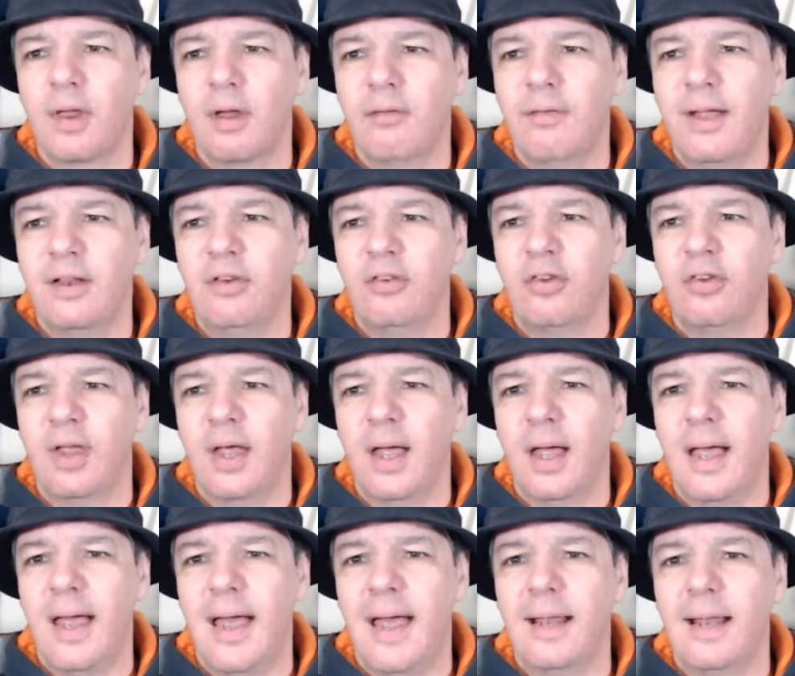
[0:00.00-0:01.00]
event,
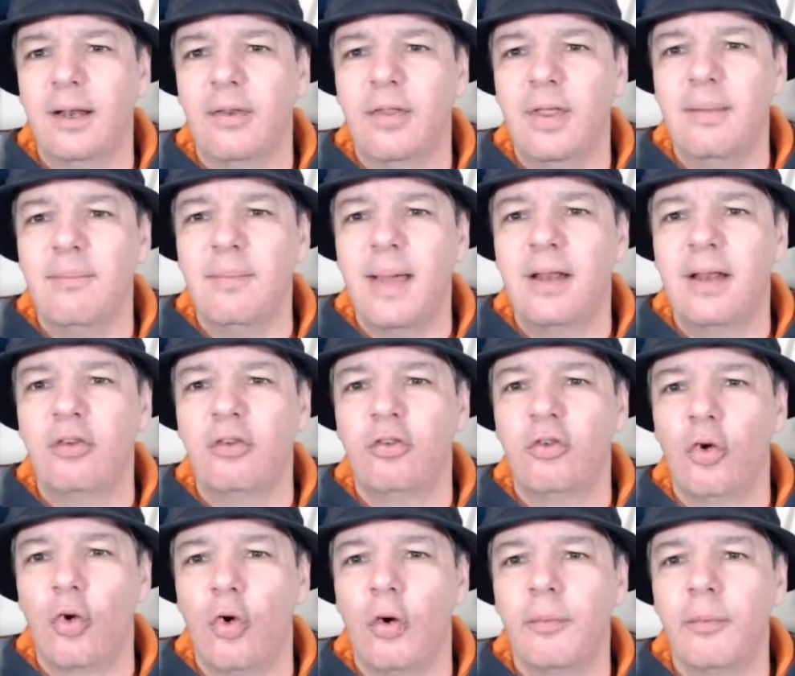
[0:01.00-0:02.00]
and the men's
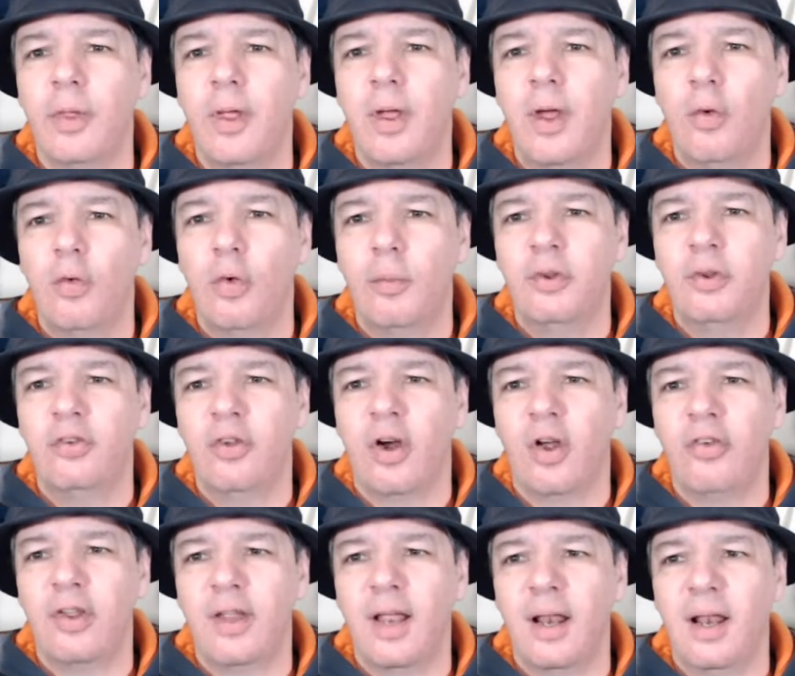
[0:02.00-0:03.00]
tour will be
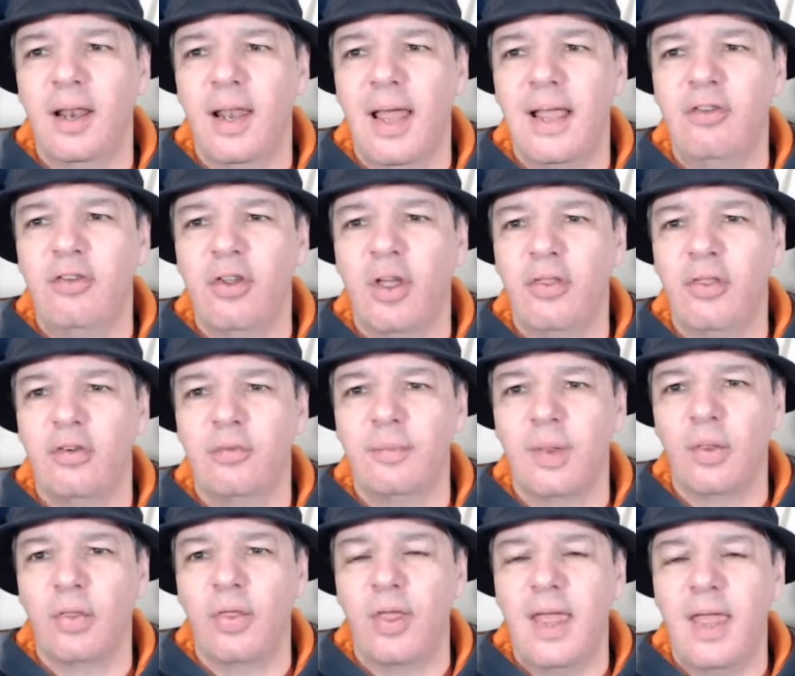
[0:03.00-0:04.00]
starting later this
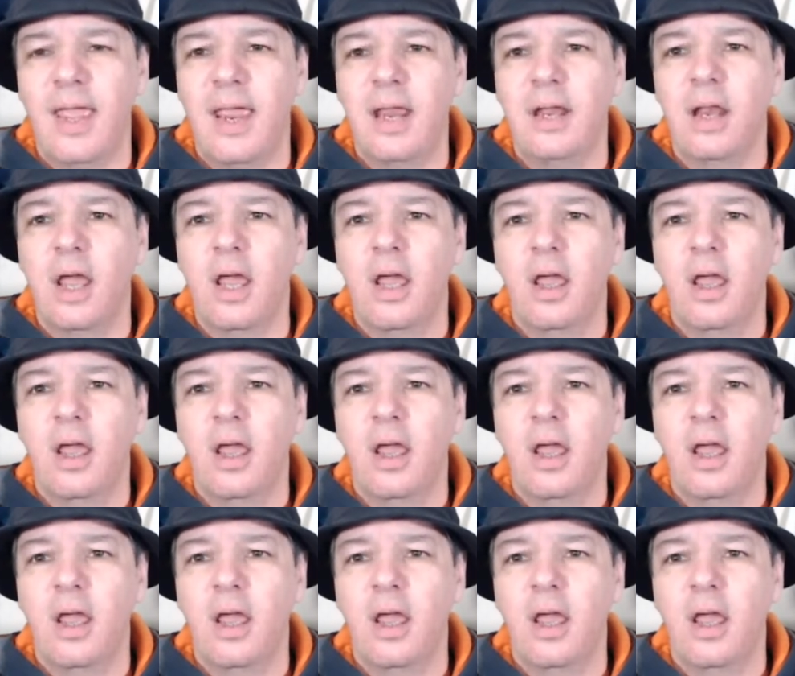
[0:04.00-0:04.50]
month in